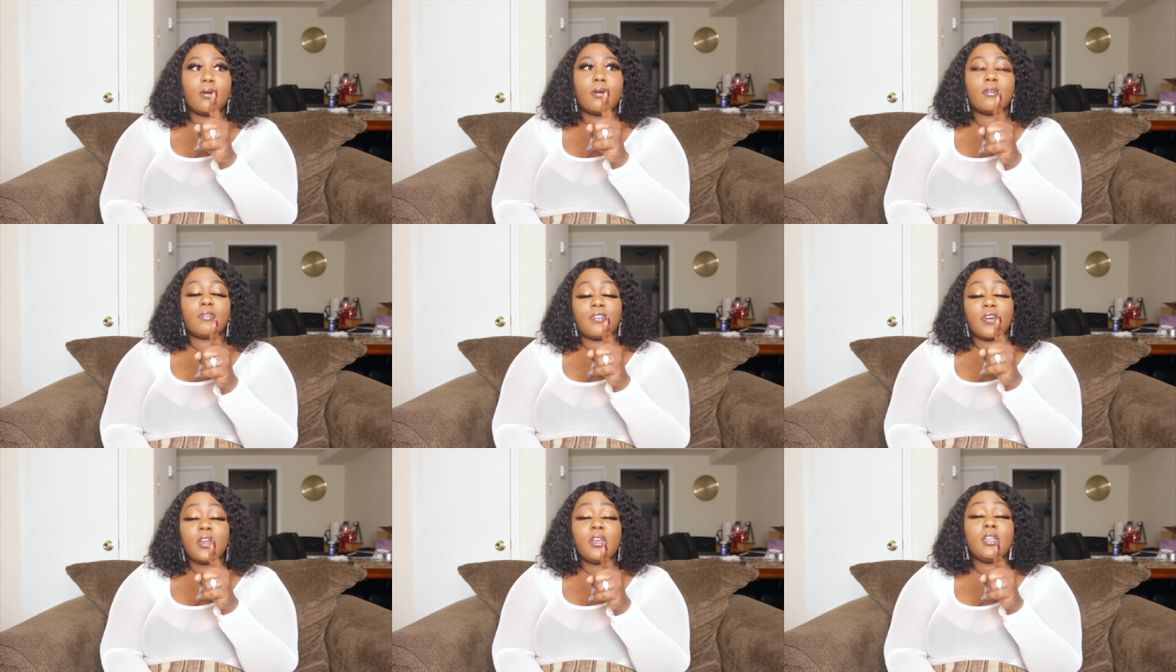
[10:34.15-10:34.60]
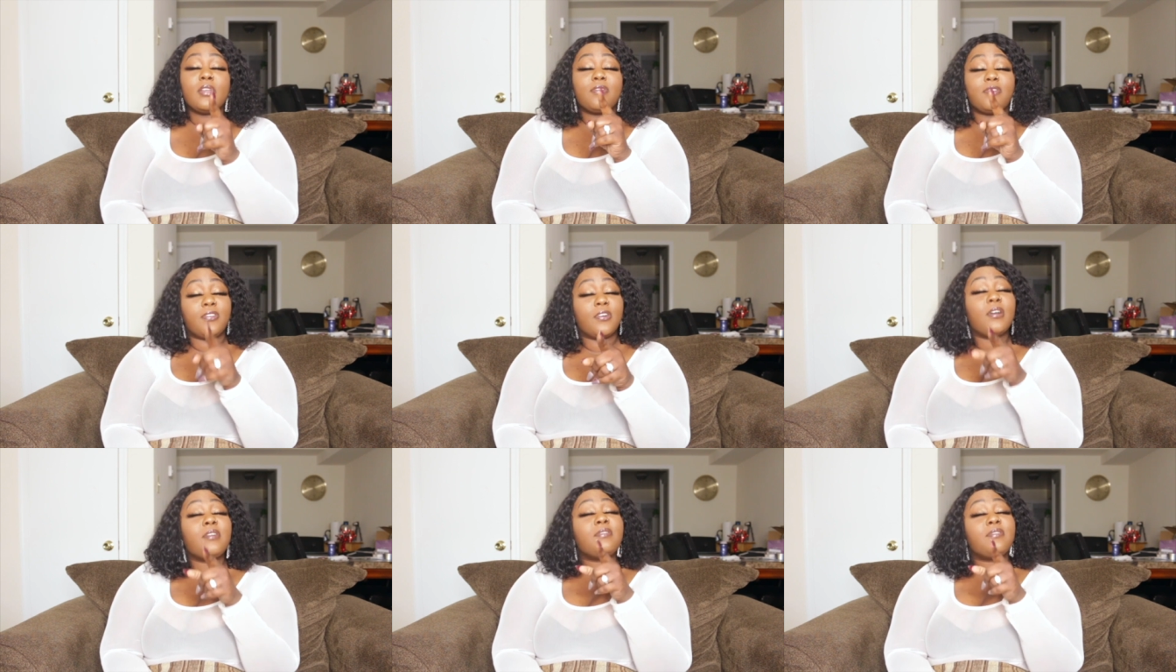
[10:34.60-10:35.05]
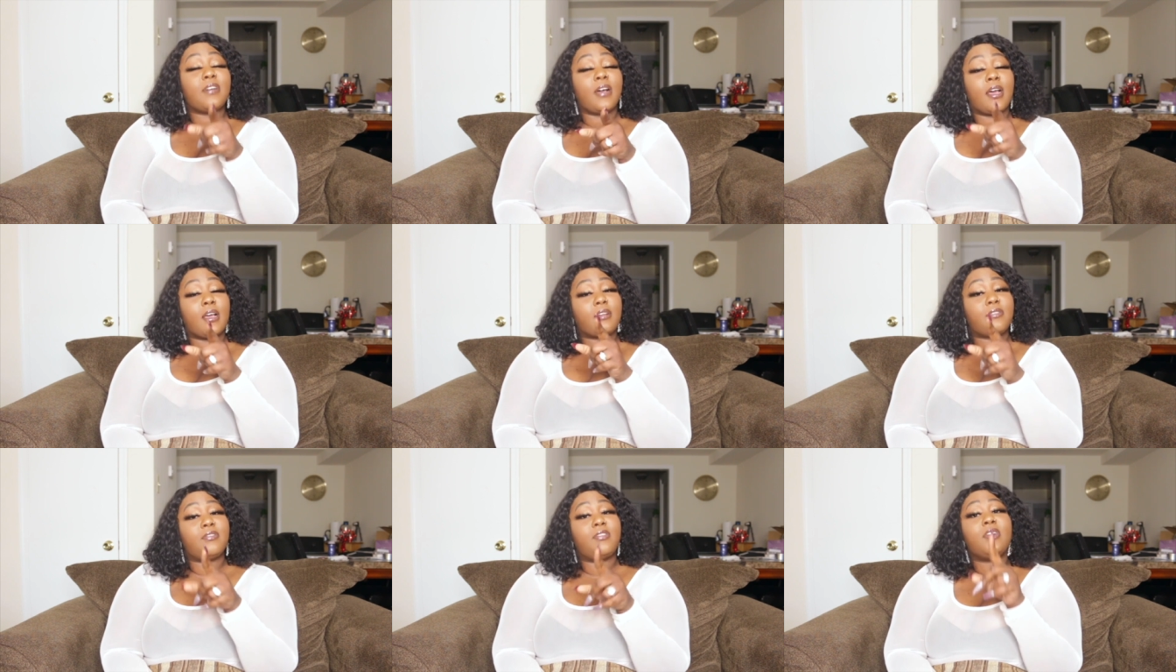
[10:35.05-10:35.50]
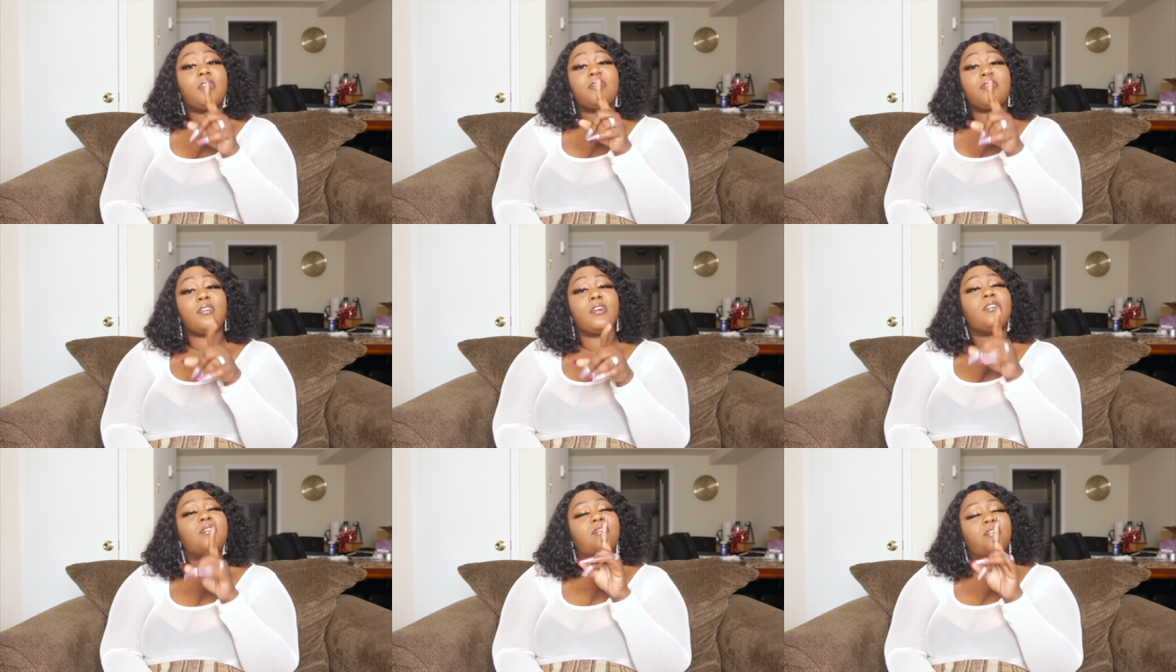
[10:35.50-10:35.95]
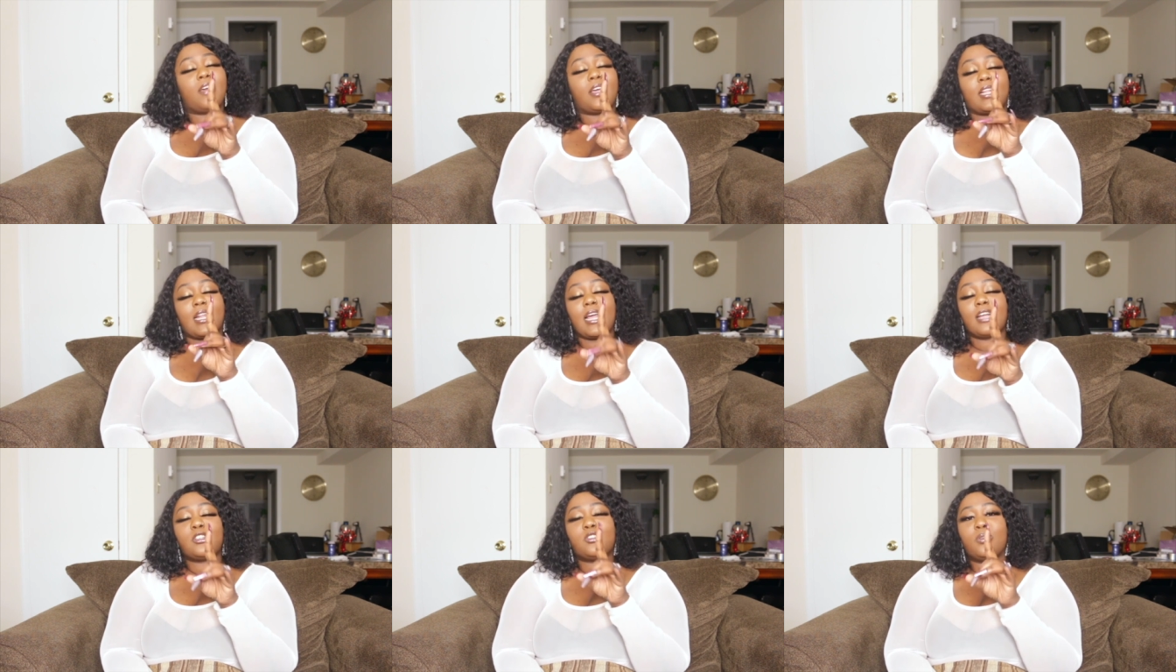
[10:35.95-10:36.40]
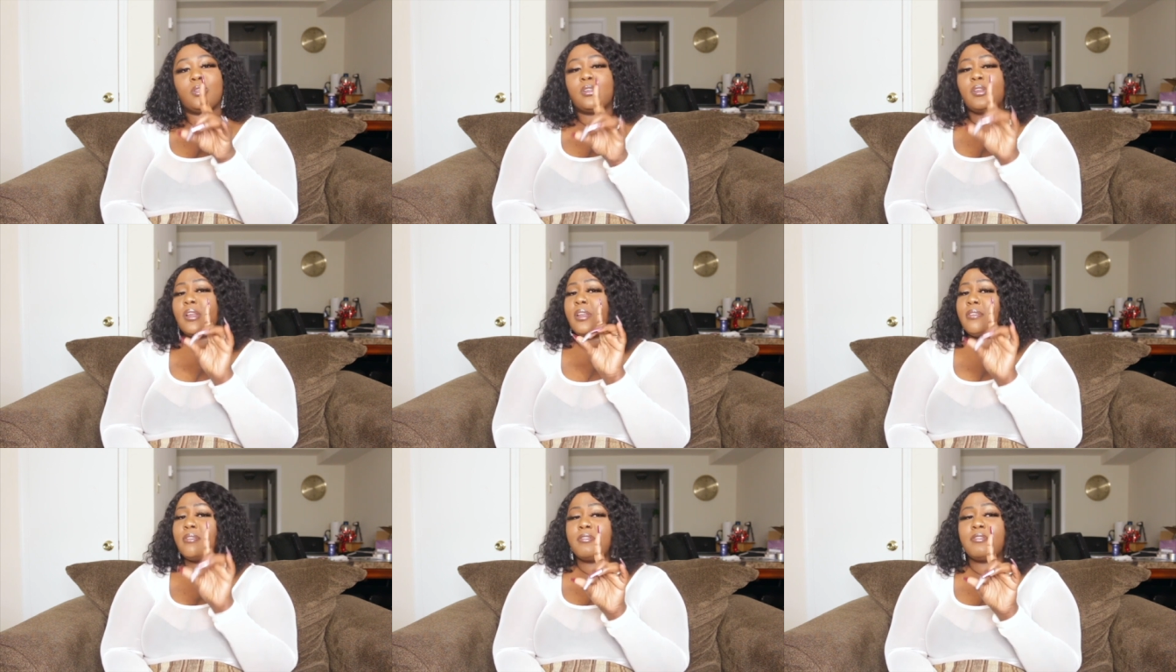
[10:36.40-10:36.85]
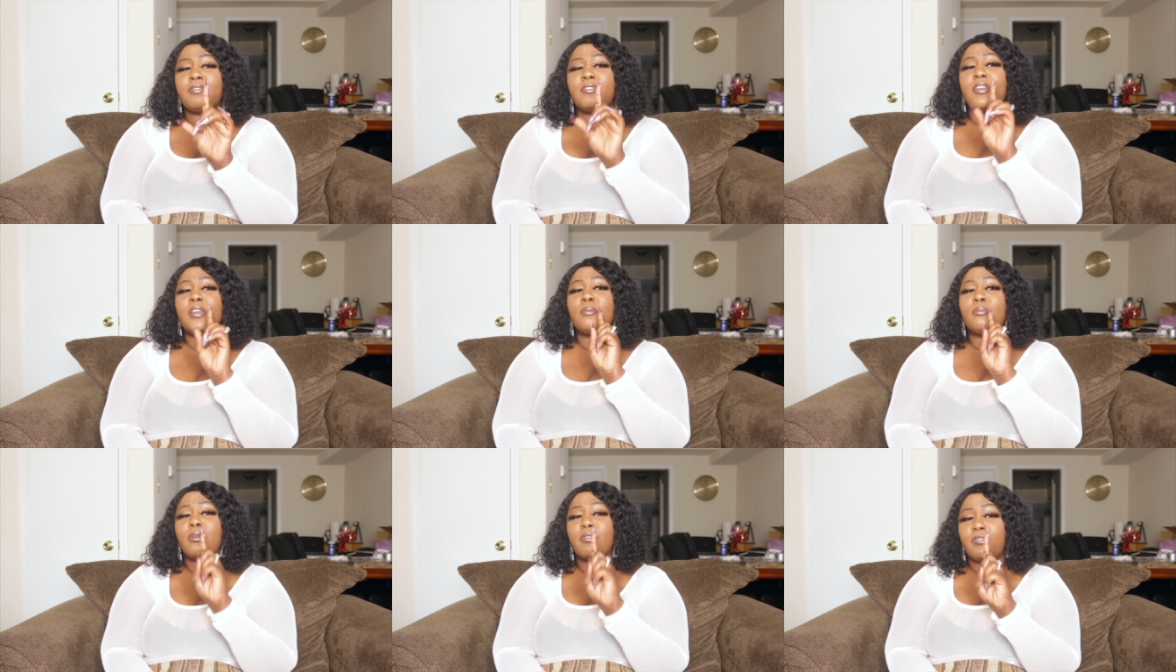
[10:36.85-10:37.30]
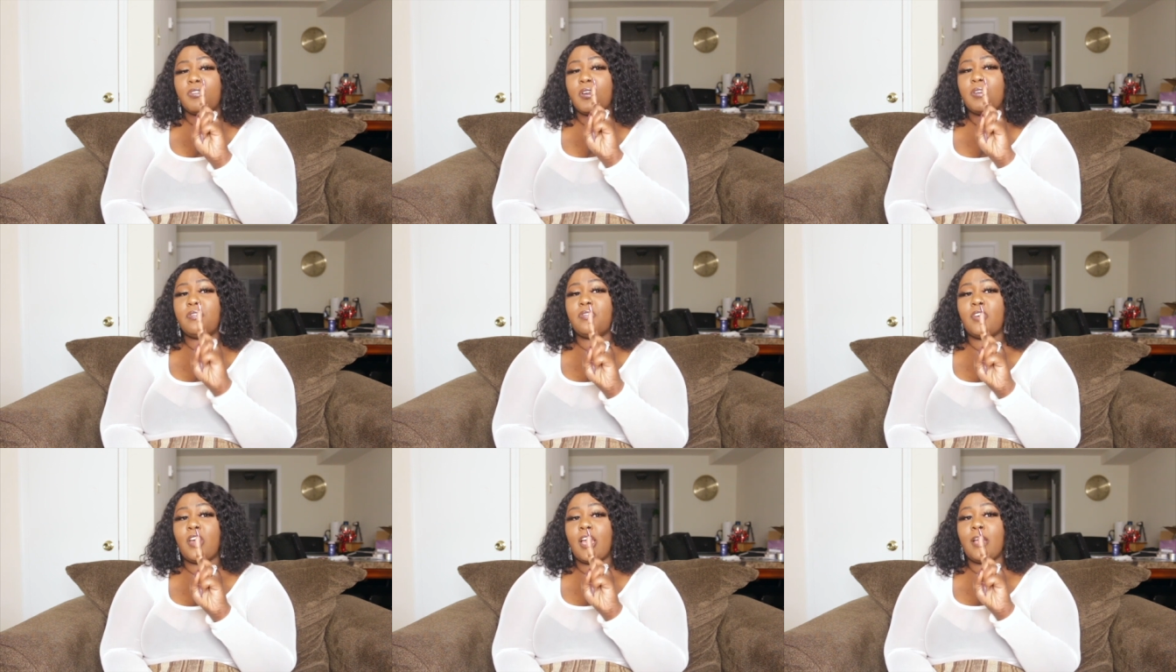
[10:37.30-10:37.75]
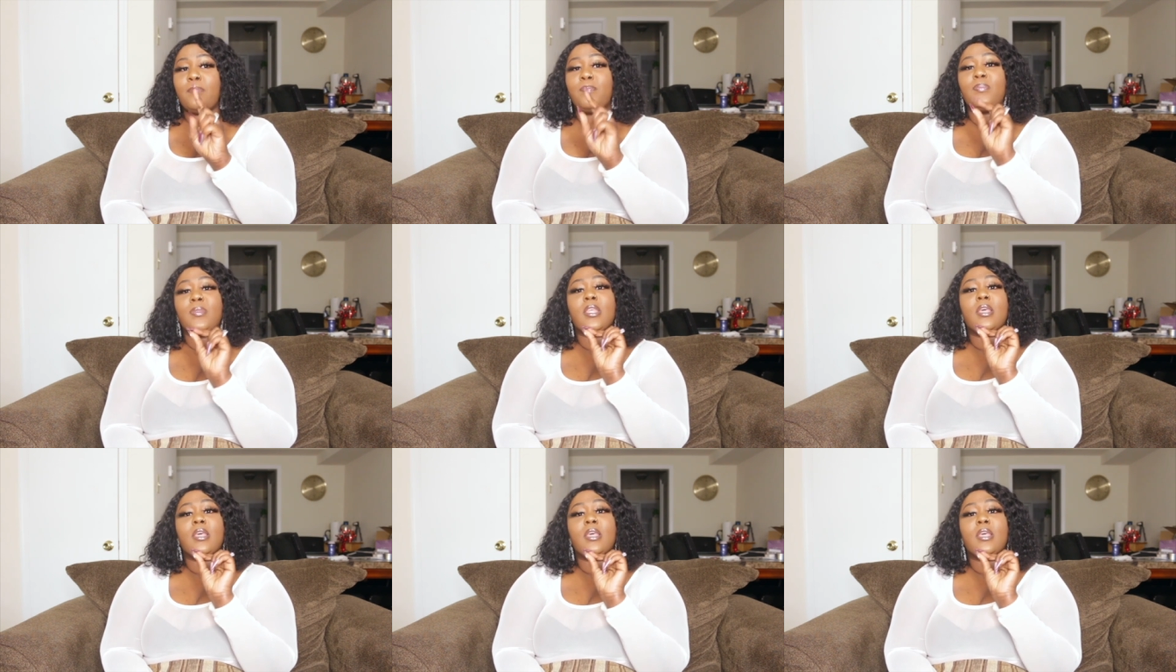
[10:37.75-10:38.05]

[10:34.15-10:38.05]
Funny, fun fact, fun, fun fact, actually, not even funny, but fun fact,